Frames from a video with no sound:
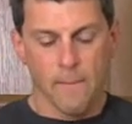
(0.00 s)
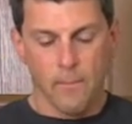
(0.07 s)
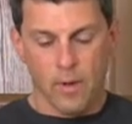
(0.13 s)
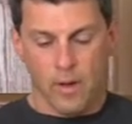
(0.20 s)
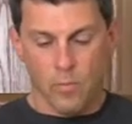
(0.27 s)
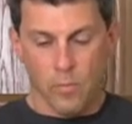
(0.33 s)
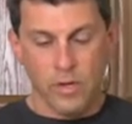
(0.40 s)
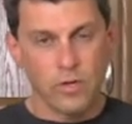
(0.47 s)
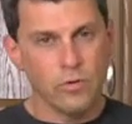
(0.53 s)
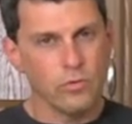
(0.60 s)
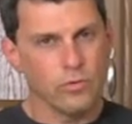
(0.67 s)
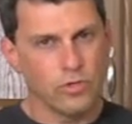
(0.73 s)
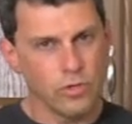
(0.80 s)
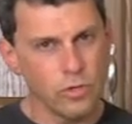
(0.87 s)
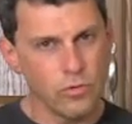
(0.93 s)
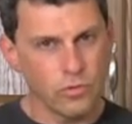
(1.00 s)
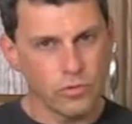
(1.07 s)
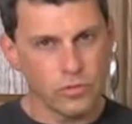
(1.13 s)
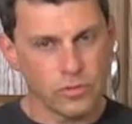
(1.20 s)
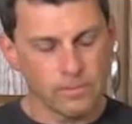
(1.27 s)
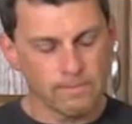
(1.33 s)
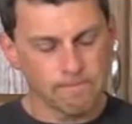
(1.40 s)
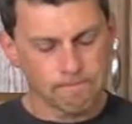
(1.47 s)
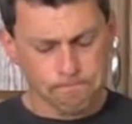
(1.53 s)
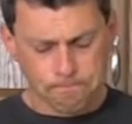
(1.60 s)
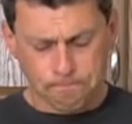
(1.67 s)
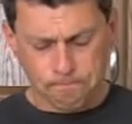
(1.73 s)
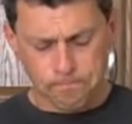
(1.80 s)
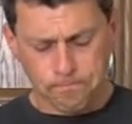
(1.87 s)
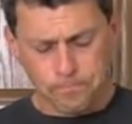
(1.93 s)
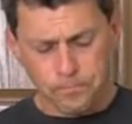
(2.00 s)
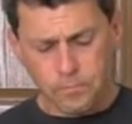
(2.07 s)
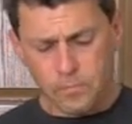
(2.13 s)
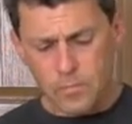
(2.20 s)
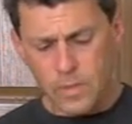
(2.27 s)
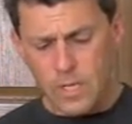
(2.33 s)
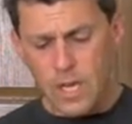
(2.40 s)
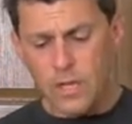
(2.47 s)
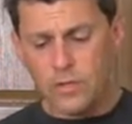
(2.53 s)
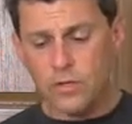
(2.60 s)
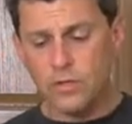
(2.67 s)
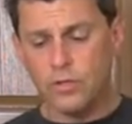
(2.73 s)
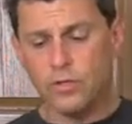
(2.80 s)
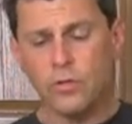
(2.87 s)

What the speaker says: But when you juice, the